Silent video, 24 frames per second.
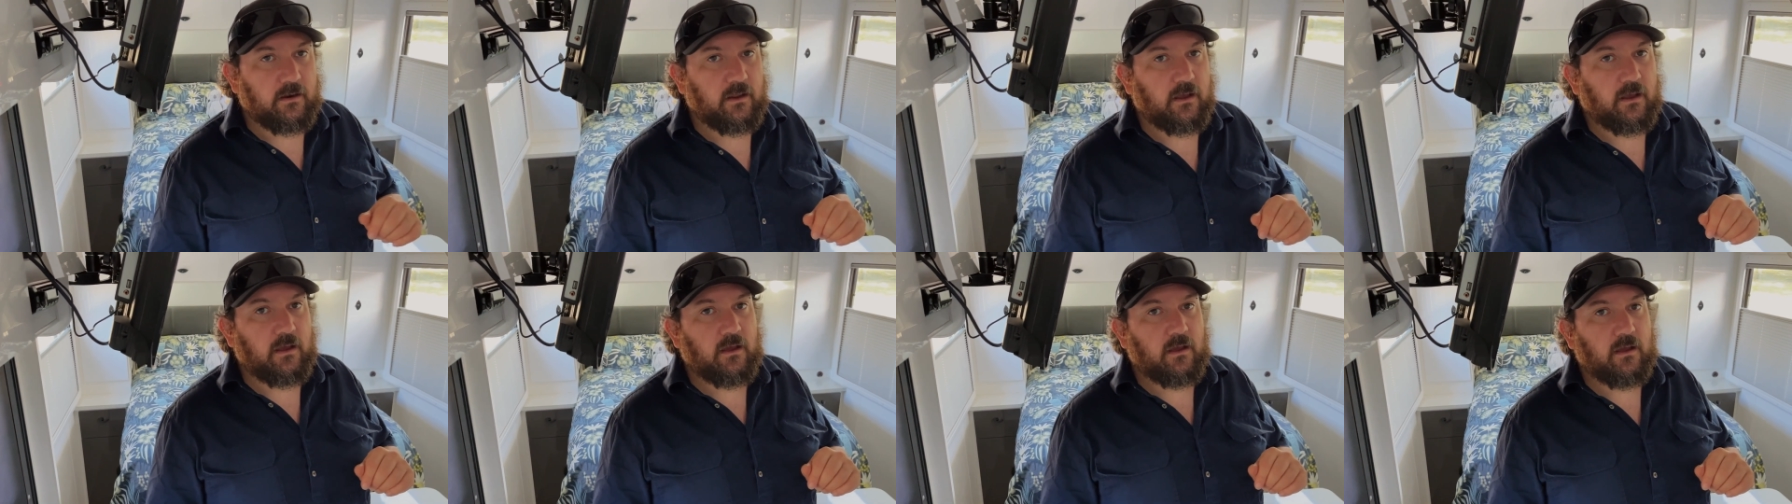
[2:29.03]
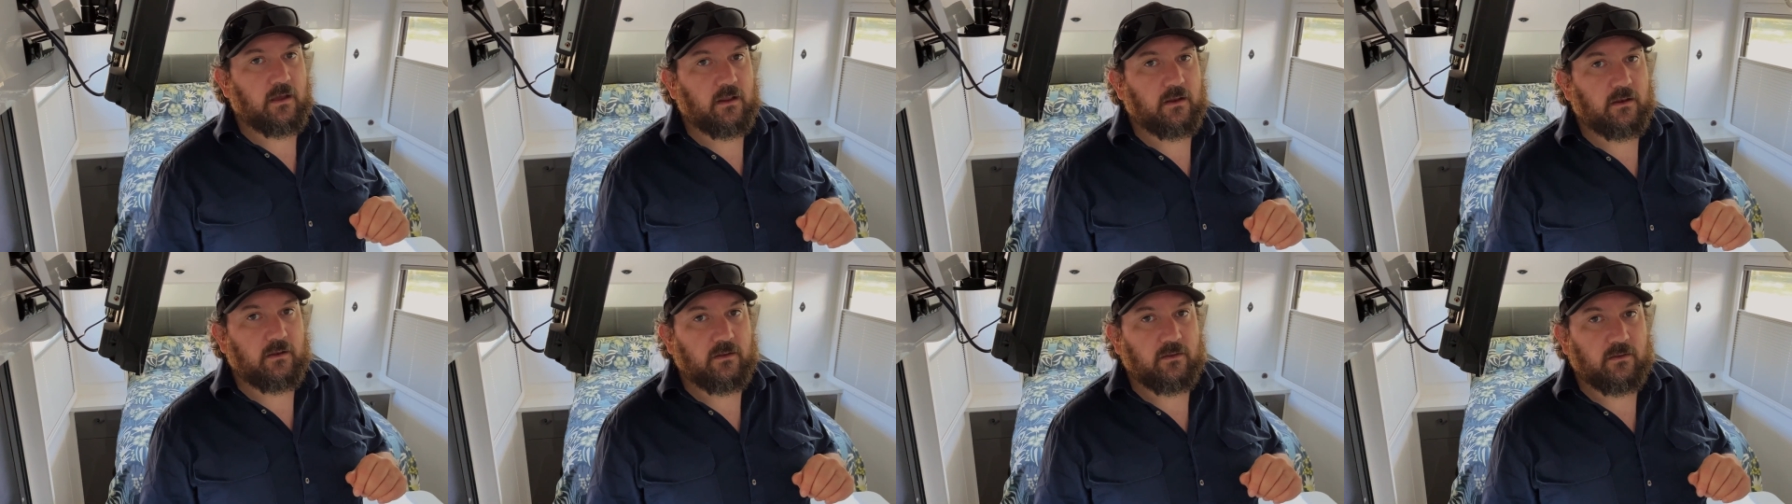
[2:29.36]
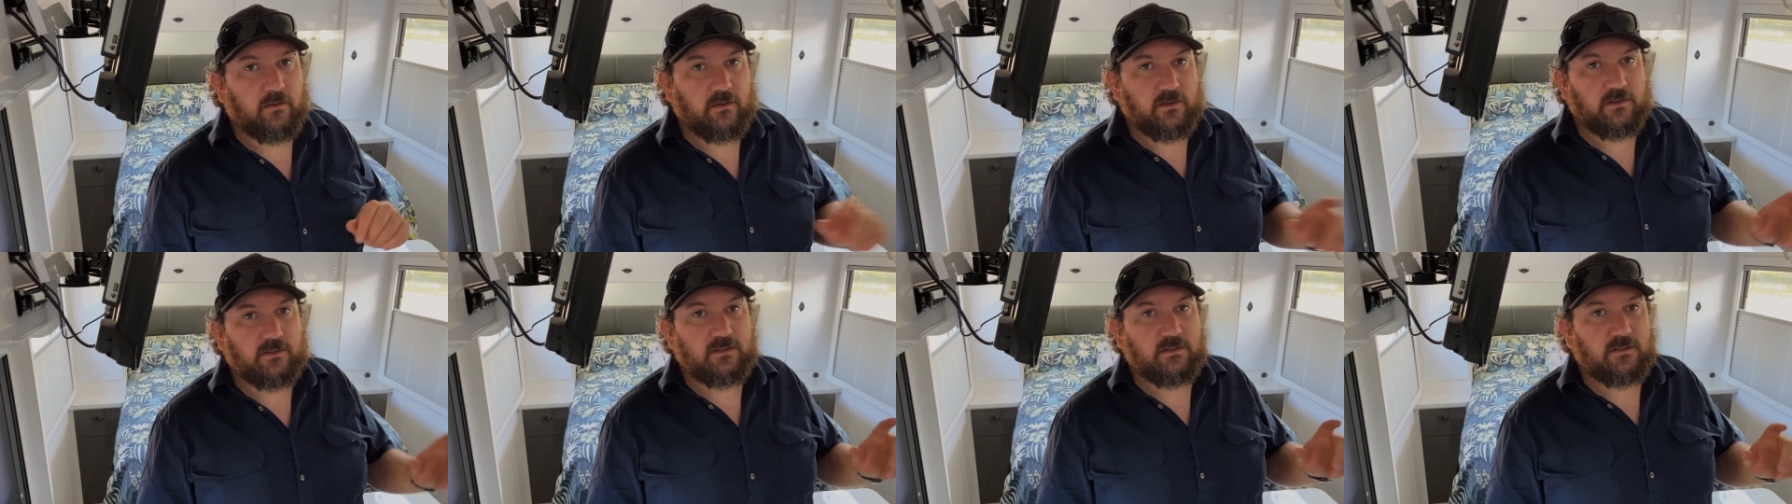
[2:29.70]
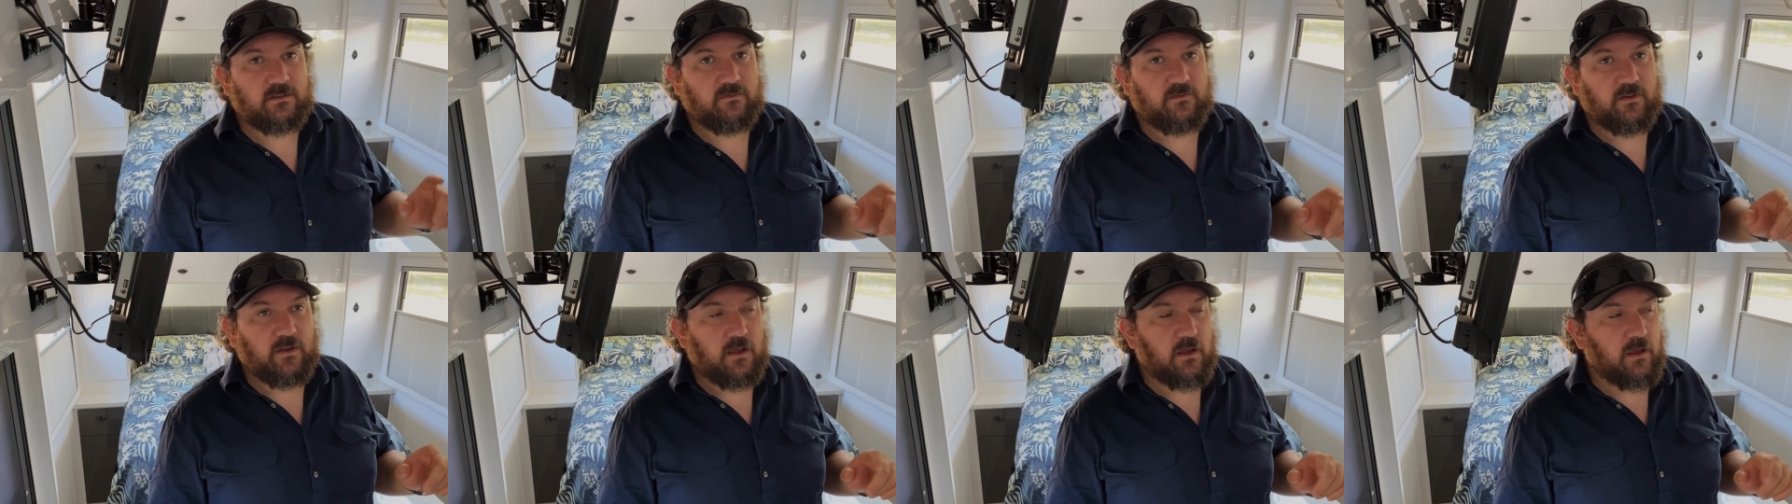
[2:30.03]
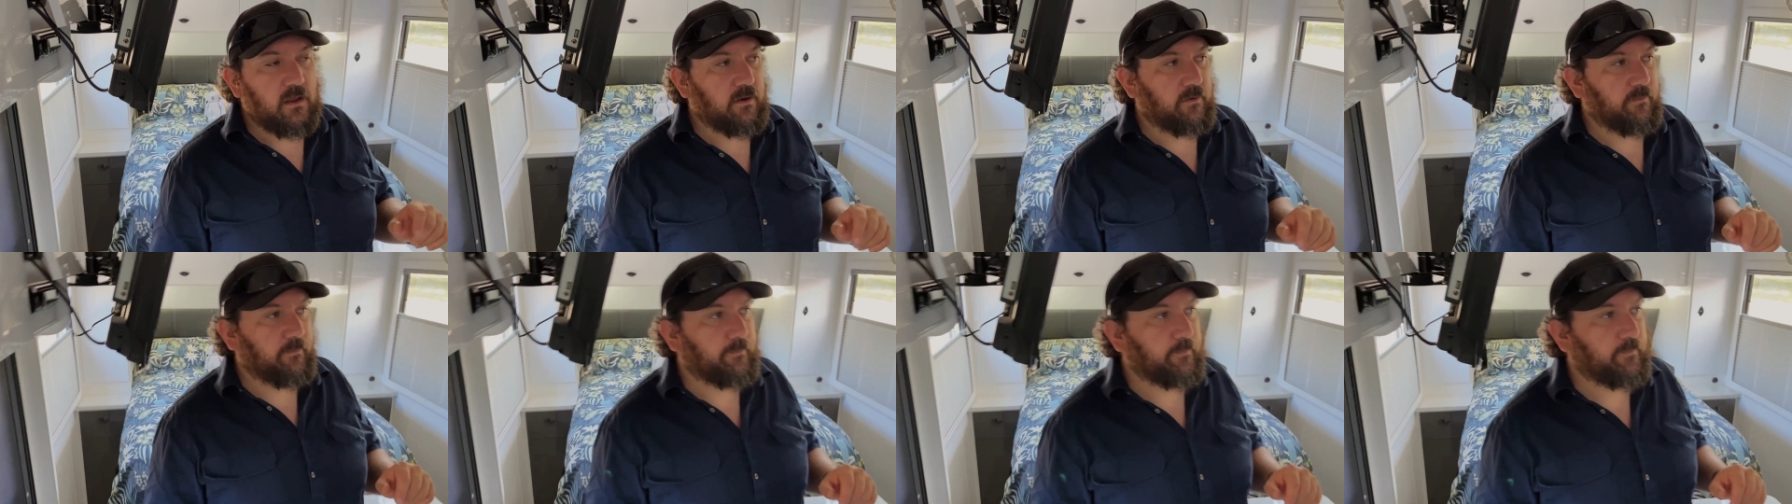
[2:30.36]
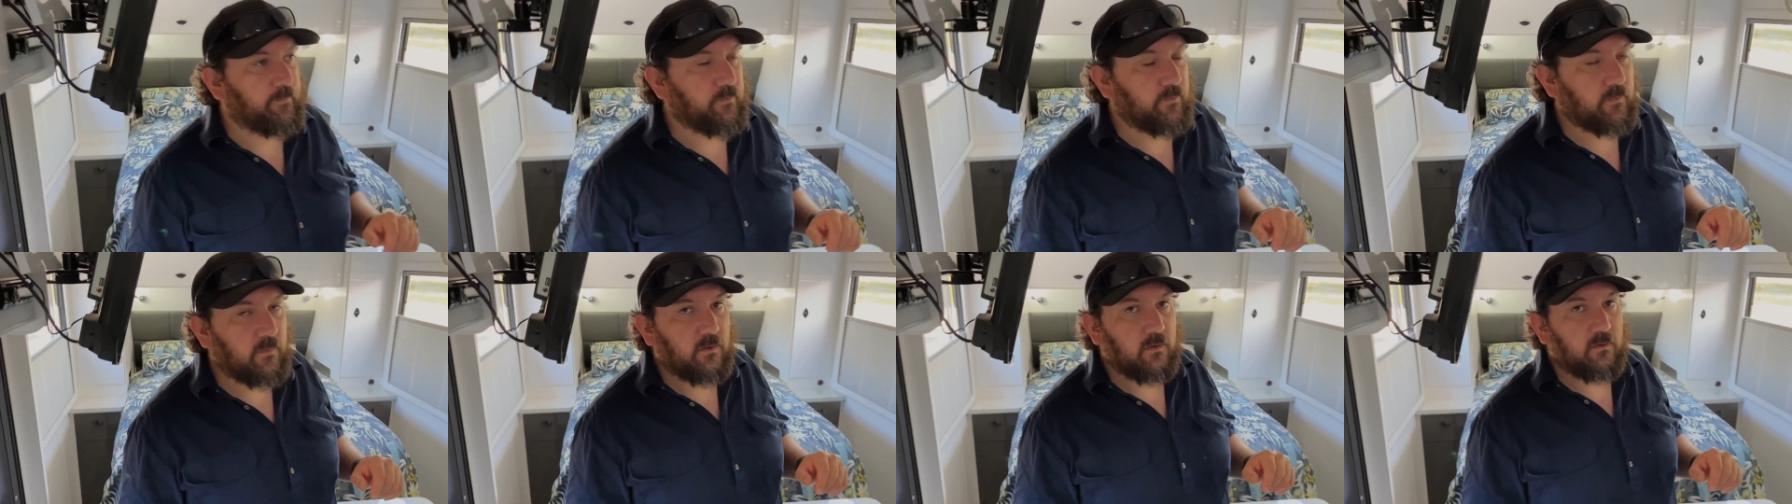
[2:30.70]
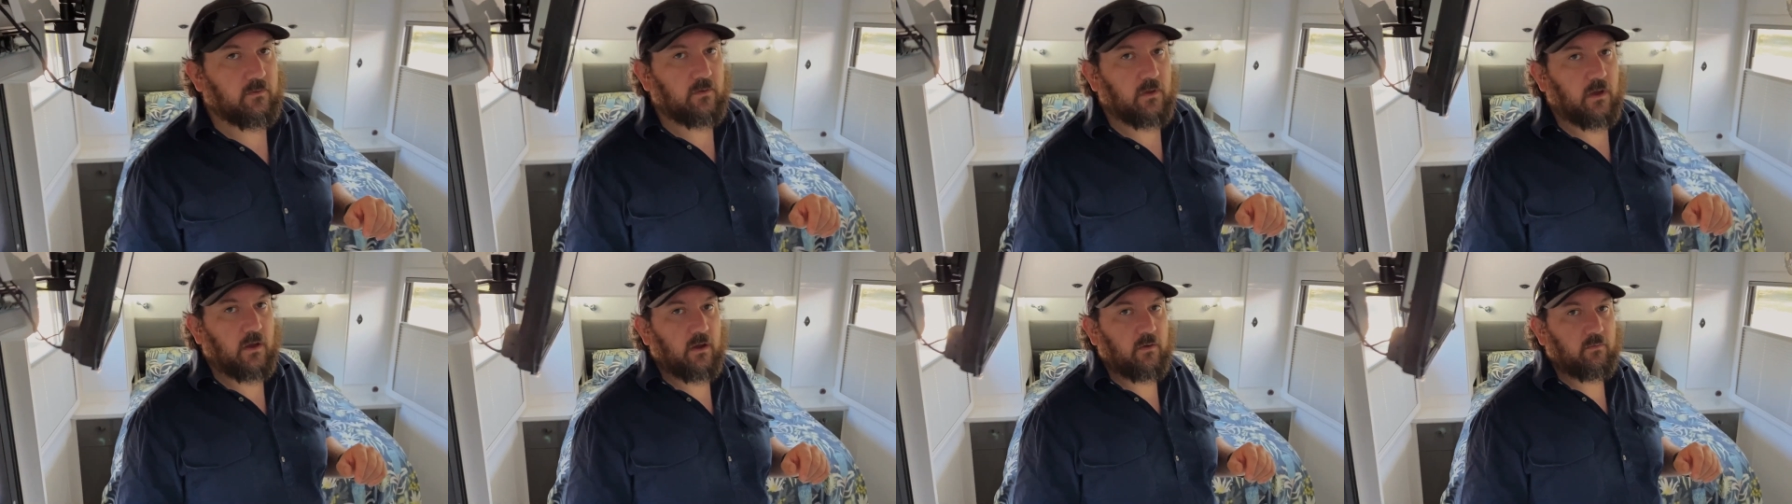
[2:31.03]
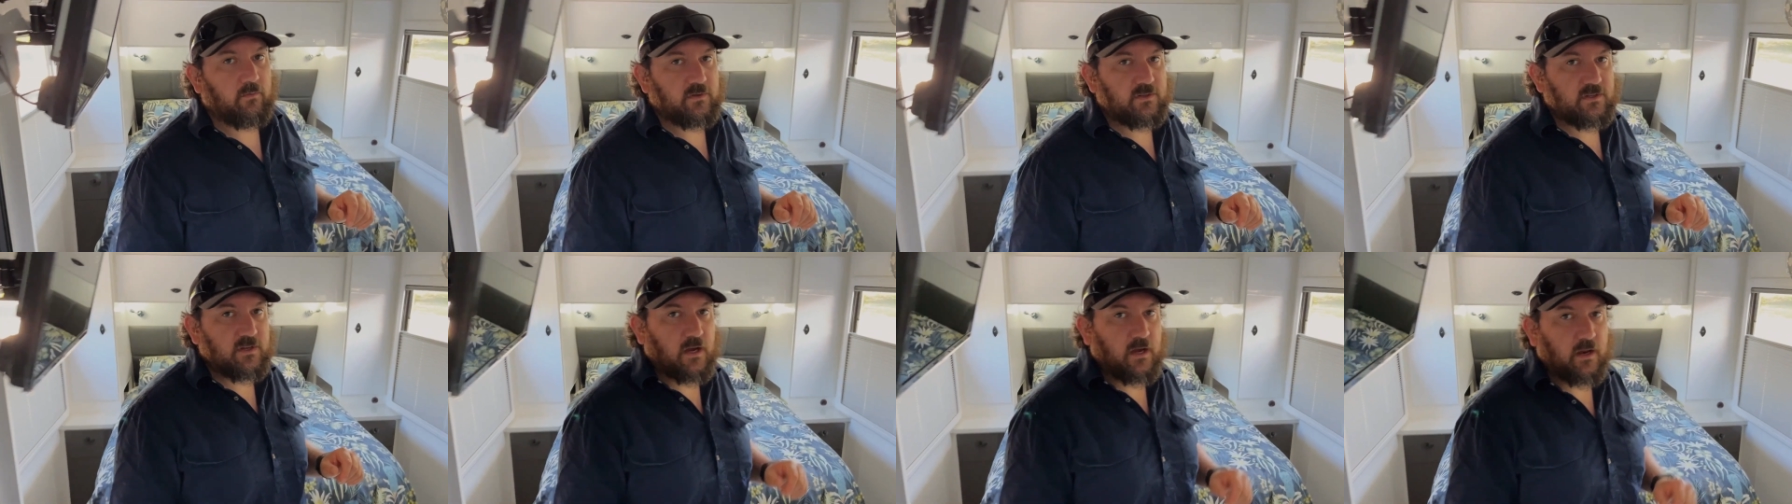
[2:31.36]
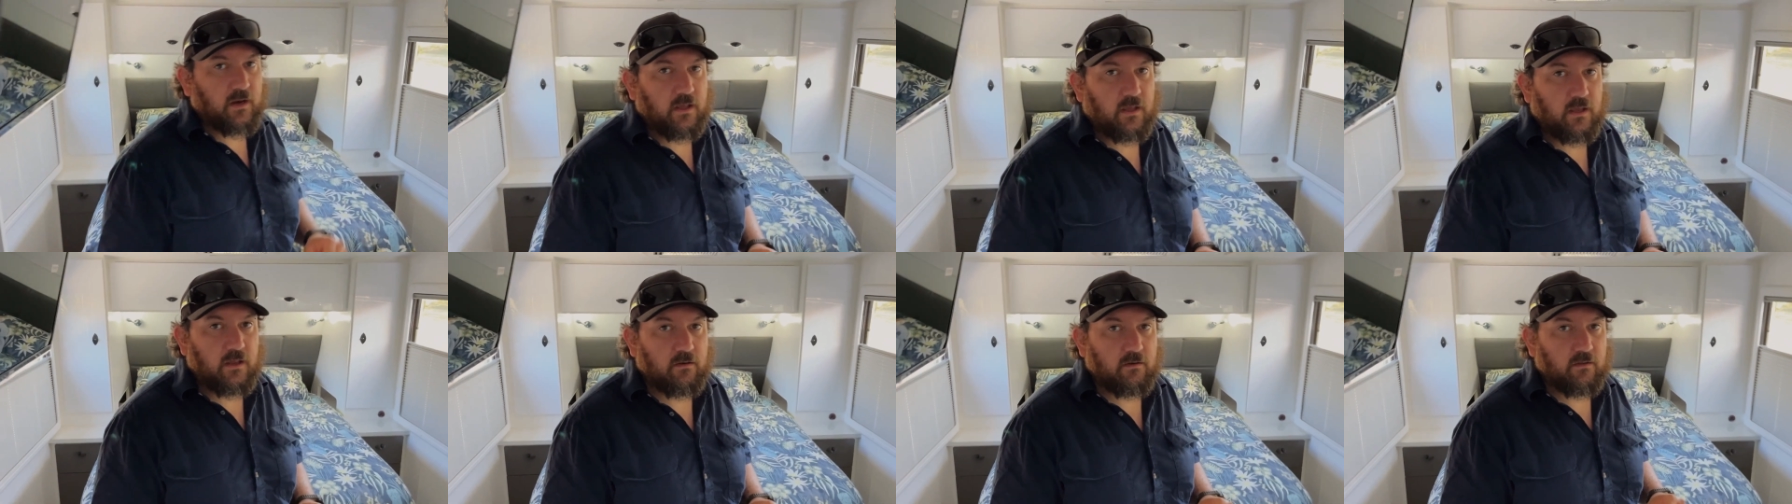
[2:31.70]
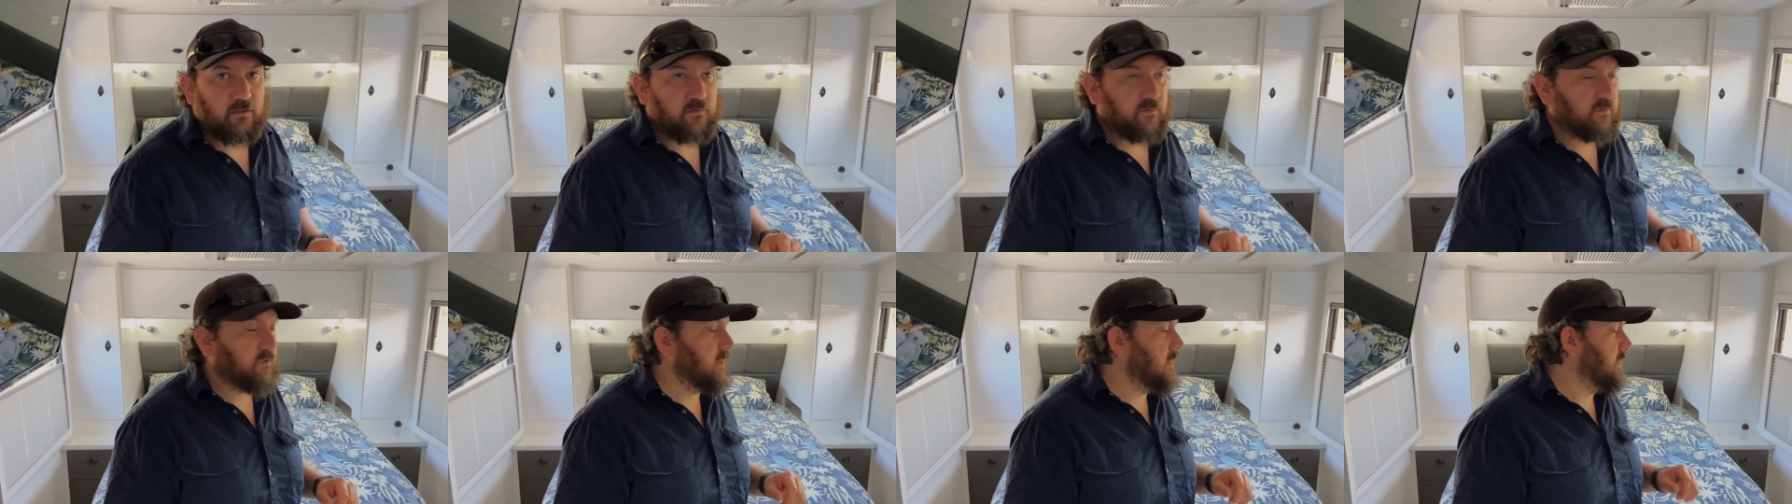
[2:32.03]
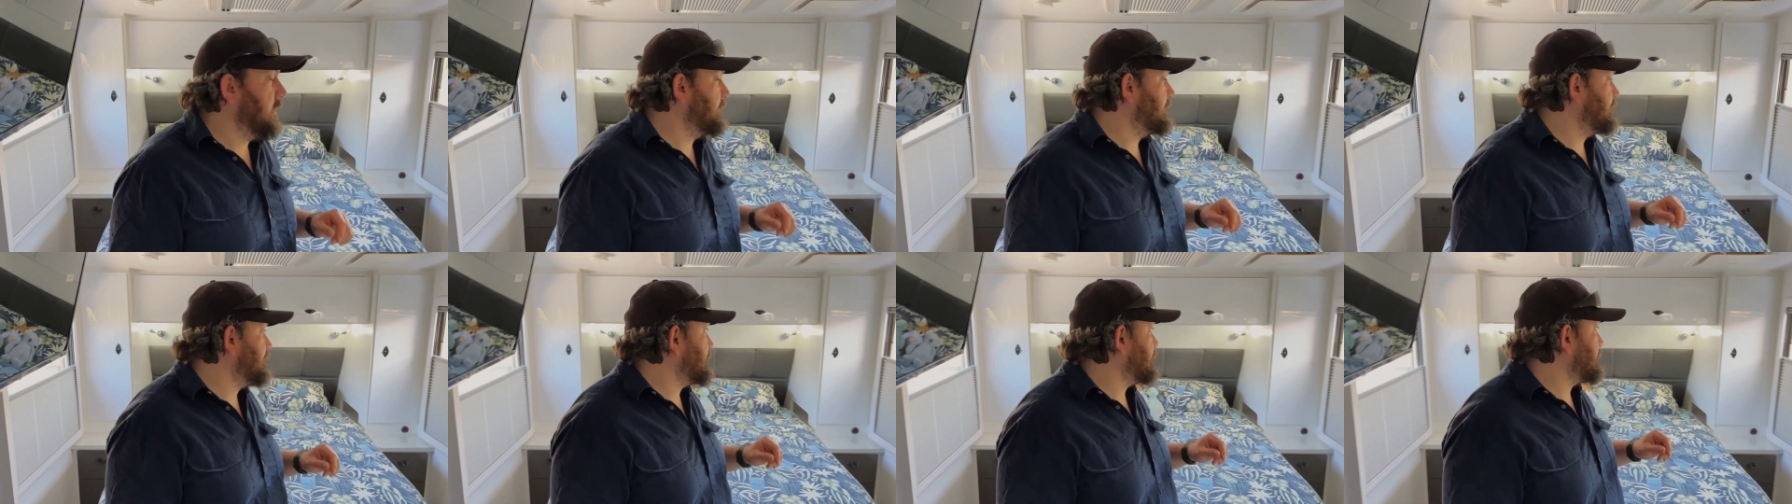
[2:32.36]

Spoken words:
and this is the van. So we'll start here at the front.